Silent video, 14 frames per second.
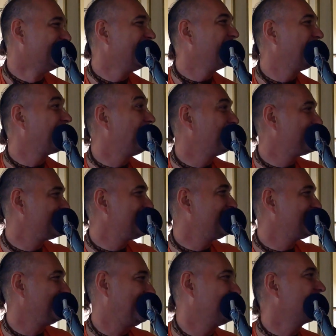They become
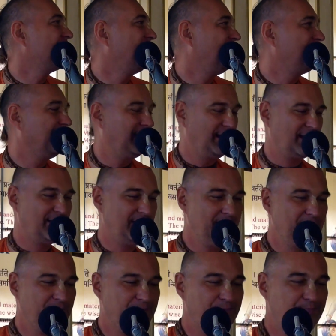possessive. They should not be like that.
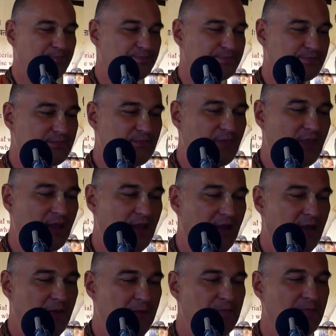
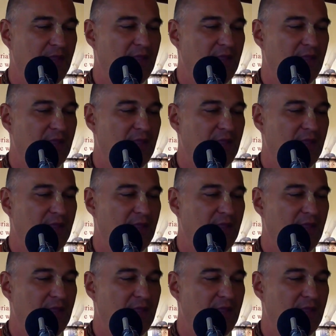No?